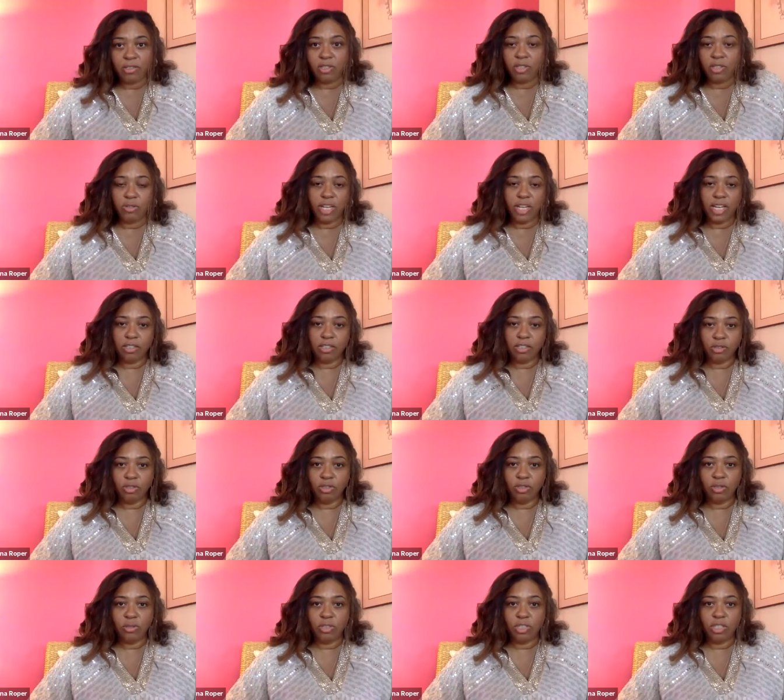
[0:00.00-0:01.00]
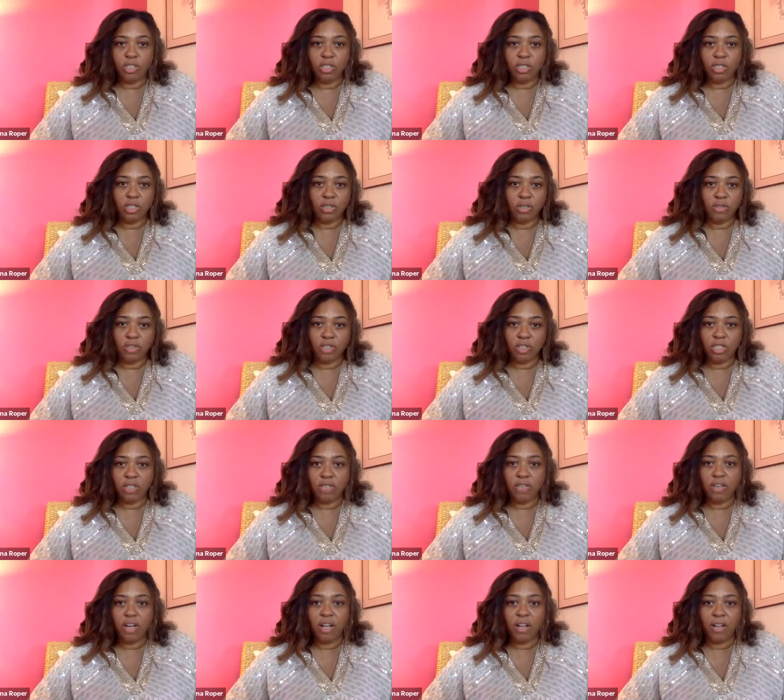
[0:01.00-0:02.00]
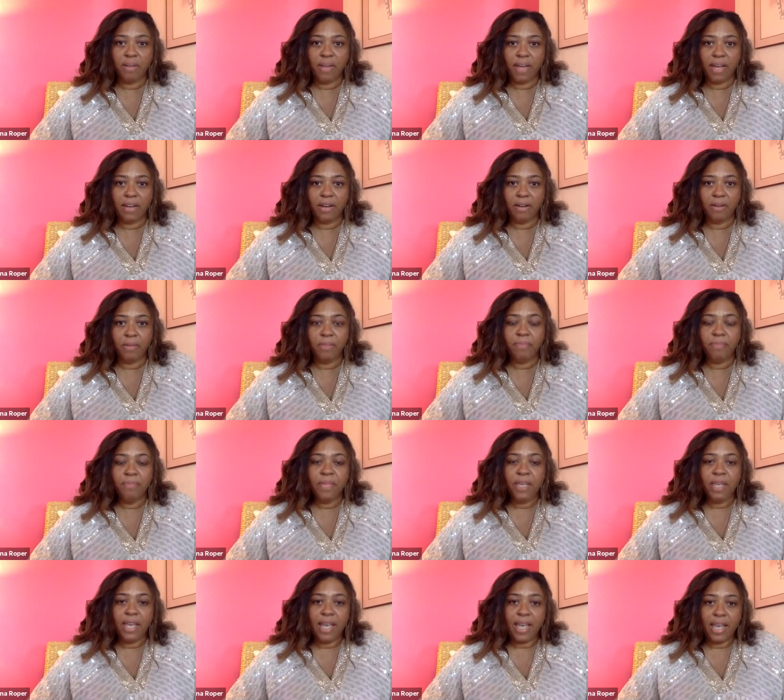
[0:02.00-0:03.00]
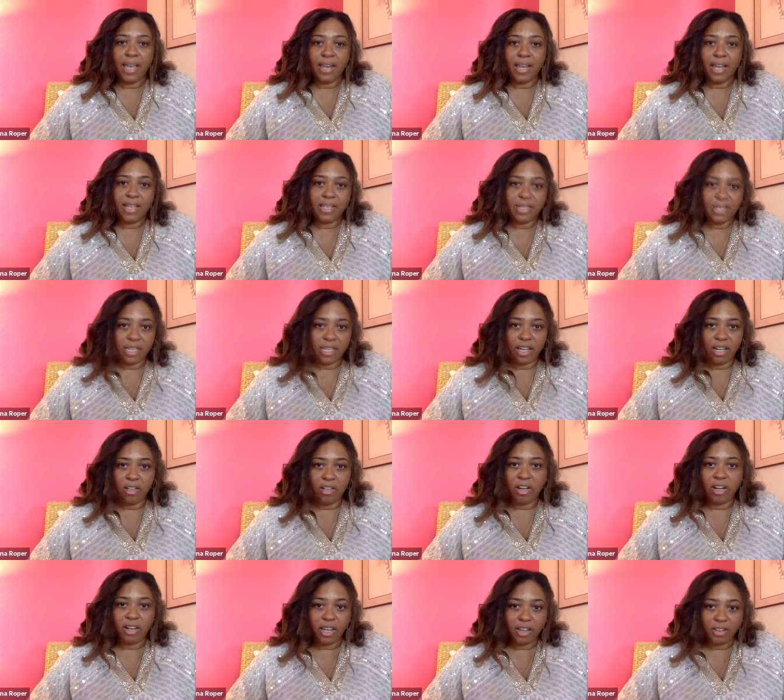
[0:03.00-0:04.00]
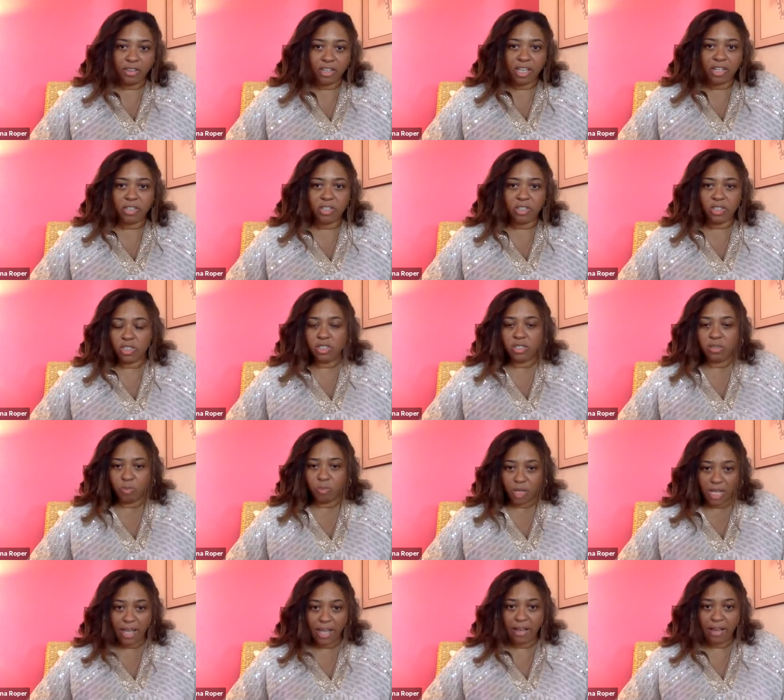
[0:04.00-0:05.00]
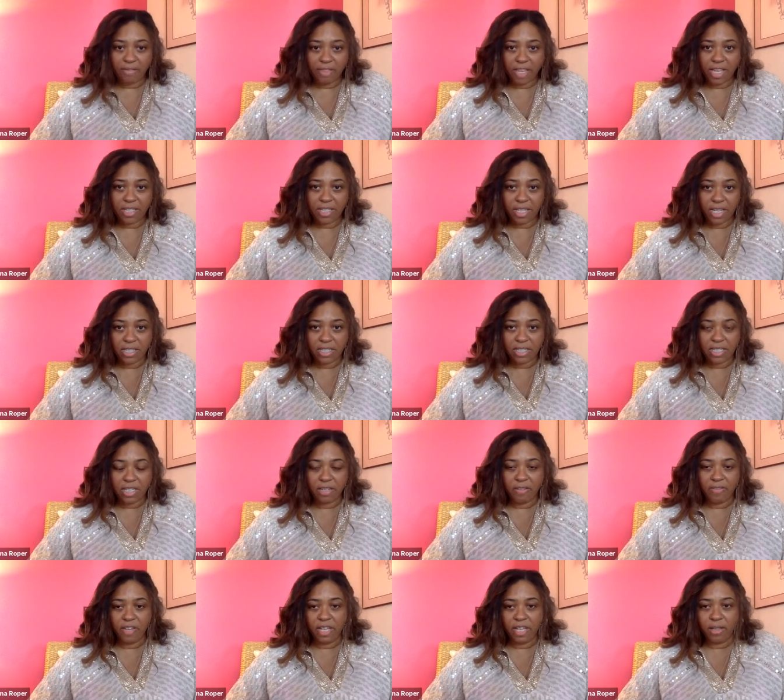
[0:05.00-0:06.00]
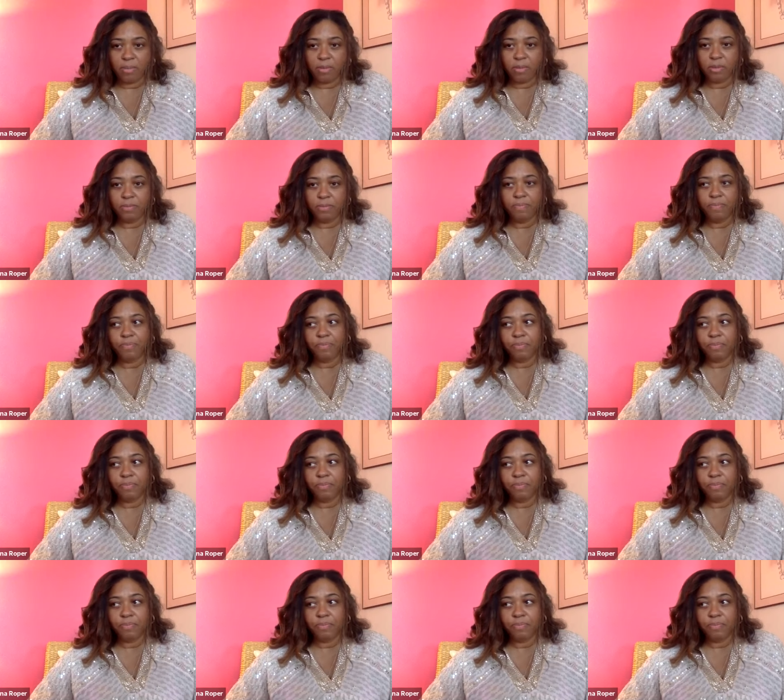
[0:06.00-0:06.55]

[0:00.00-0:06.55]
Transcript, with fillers: So National Jewish, the University of Colorado, and SCL, our healthcare system, we have that testing available.